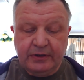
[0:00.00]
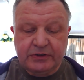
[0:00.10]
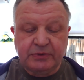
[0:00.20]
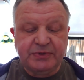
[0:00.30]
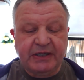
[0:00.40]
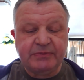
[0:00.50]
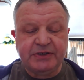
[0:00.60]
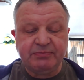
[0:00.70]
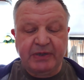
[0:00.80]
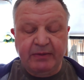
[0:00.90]
Sometimes
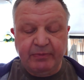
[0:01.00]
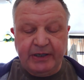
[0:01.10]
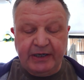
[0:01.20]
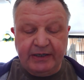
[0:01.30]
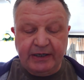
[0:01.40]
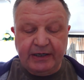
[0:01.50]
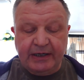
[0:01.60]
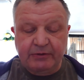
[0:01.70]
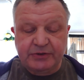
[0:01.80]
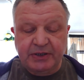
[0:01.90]
his mam kindly
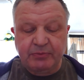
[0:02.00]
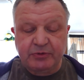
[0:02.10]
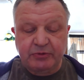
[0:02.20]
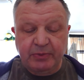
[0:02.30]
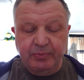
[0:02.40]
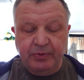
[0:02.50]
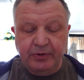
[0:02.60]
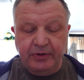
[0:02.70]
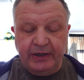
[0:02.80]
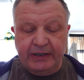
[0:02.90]
allows him grip
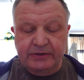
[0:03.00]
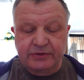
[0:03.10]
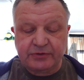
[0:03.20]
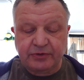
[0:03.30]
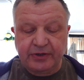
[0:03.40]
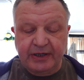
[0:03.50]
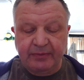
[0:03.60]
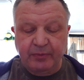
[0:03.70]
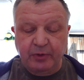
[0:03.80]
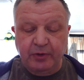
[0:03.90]
her hands on their
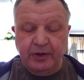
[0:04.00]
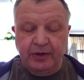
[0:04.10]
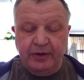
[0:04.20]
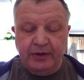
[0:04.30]
mower.